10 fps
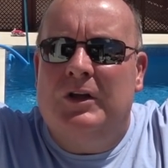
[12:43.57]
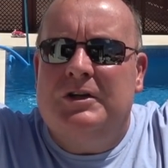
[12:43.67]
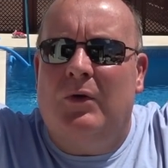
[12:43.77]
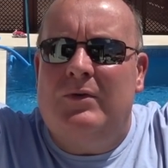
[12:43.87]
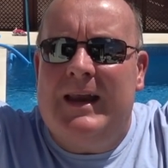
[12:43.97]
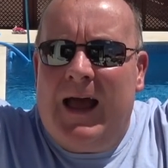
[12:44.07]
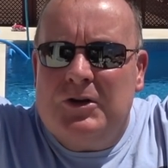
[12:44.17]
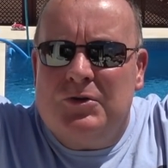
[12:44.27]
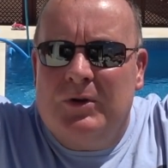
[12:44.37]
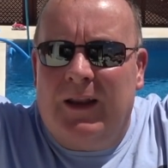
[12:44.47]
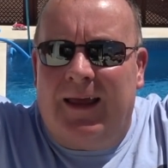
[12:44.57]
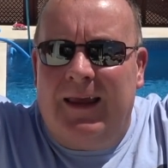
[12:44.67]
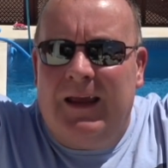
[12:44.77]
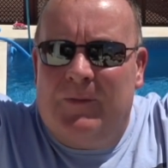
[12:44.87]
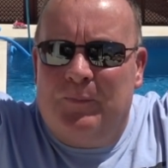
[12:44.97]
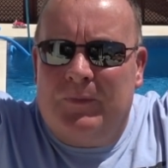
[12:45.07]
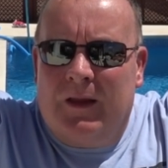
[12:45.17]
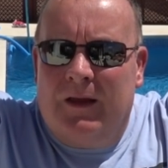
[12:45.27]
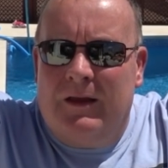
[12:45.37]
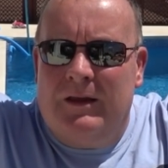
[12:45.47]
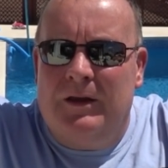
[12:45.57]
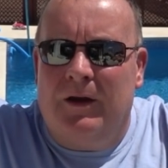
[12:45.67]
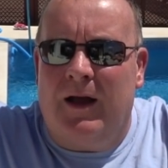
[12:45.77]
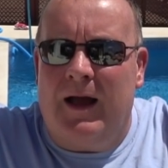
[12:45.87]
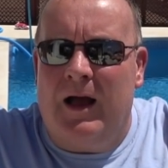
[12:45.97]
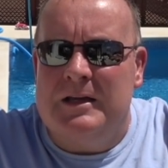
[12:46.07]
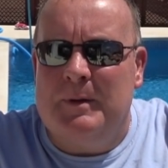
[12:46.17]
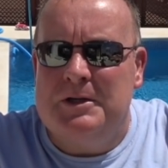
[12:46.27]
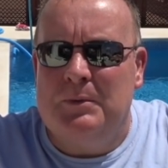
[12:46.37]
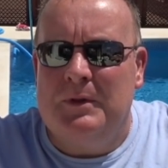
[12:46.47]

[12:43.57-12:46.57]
So naturally, especially